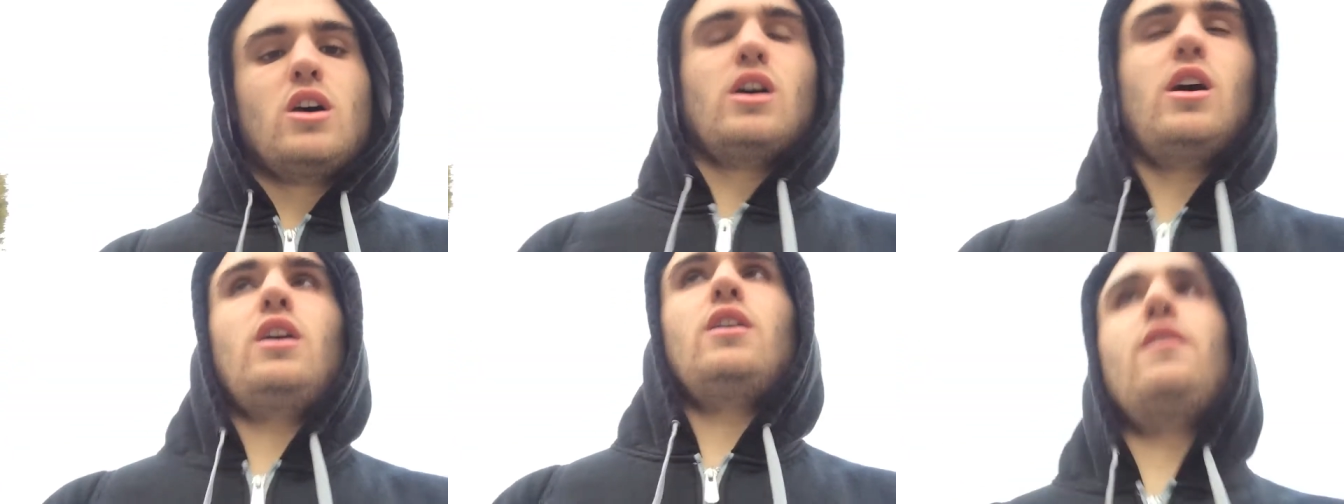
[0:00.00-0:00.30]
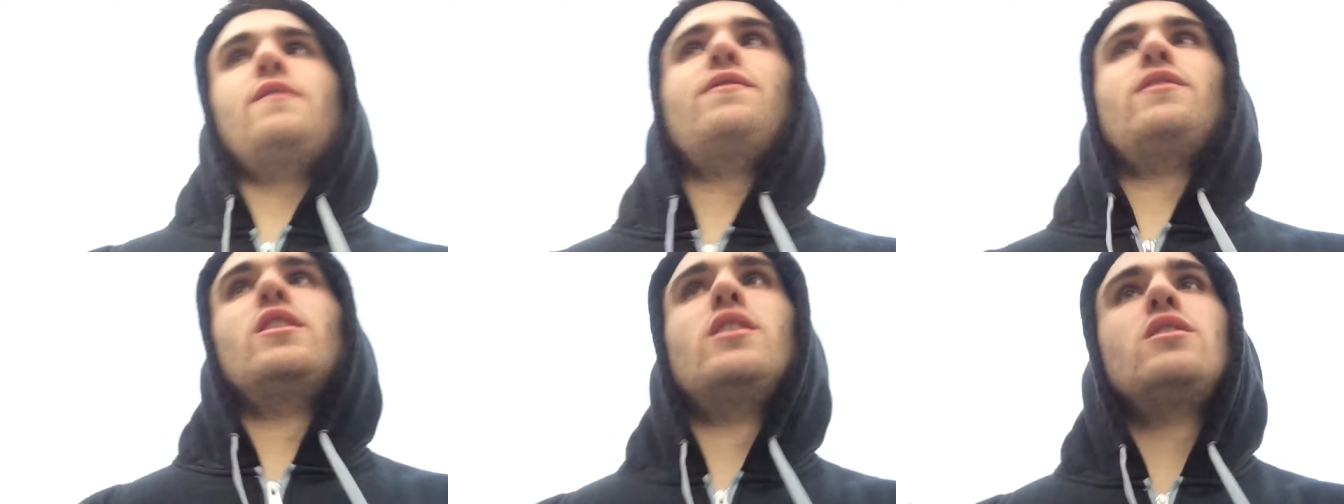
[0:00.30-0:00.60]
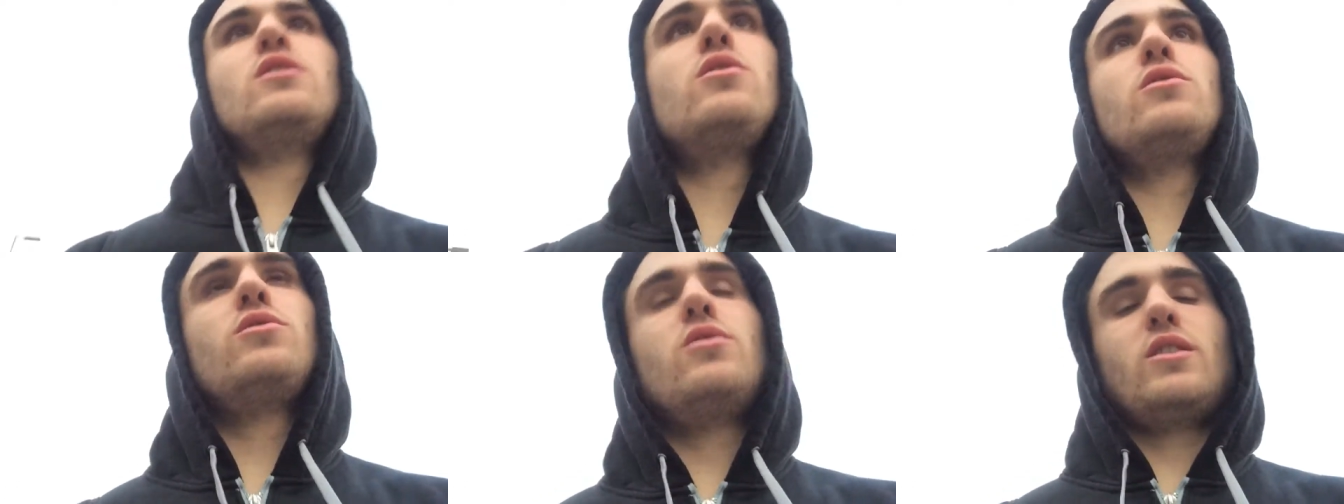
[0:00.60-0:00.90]
of the
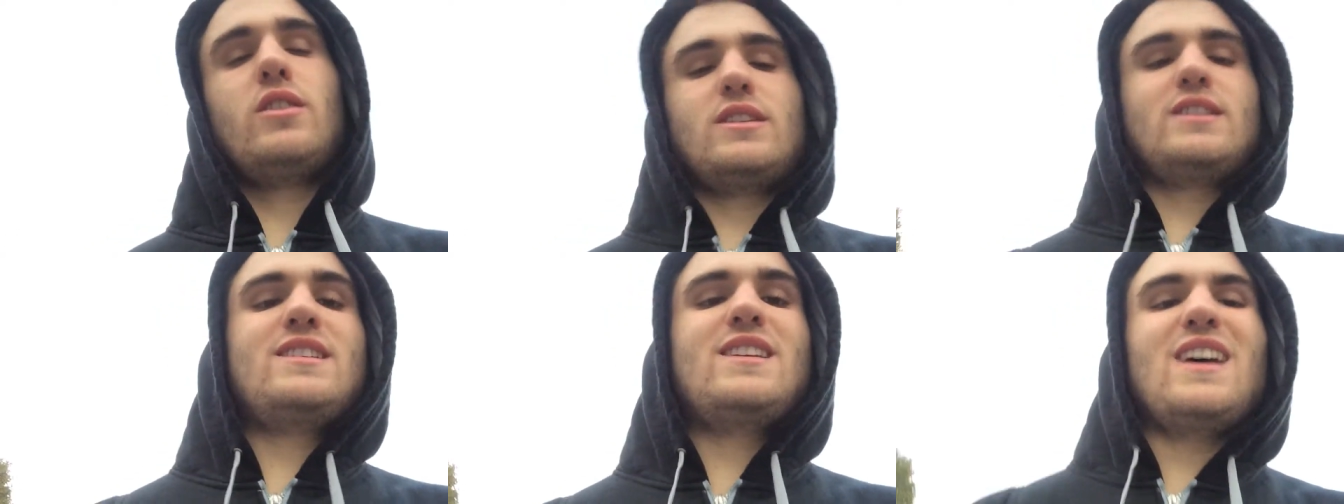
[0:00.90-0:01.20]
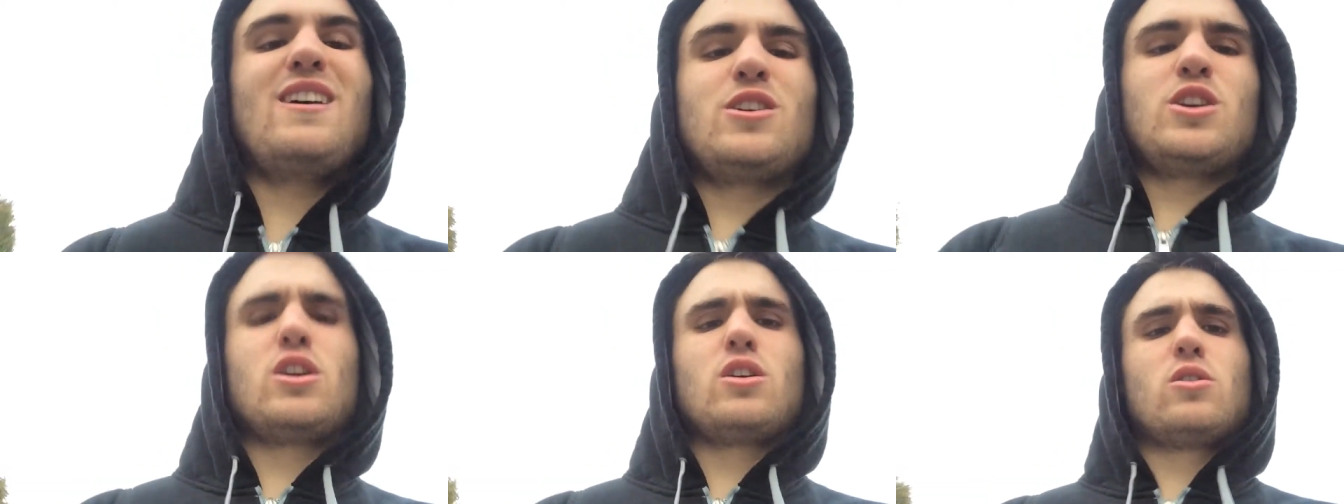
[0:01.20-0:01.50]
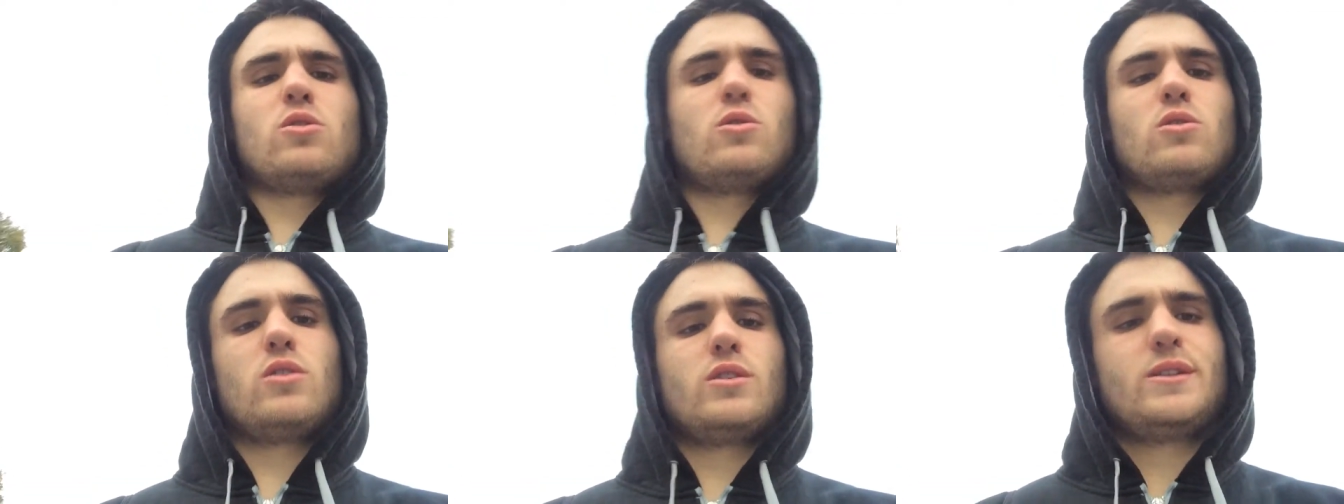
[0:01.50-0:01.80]
new
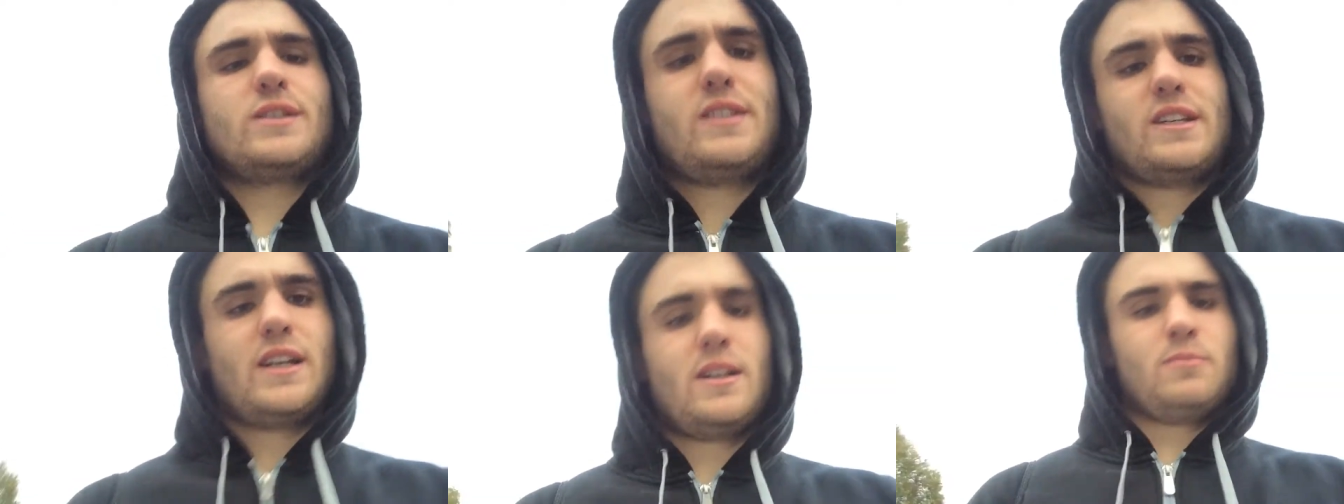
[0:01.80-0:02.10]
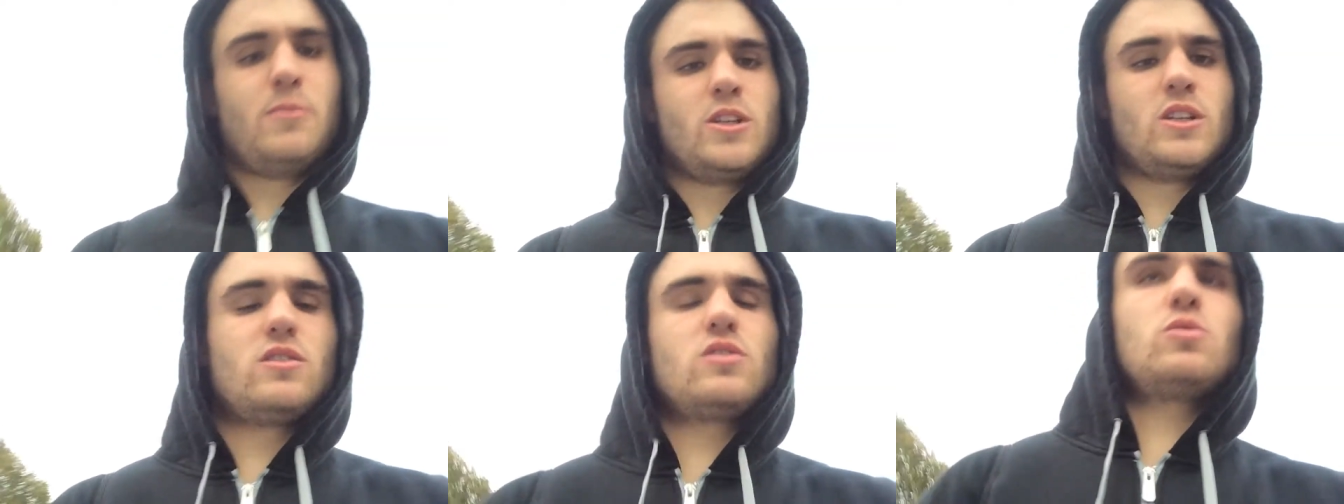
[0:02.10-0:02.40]
Cellucor Cinnamon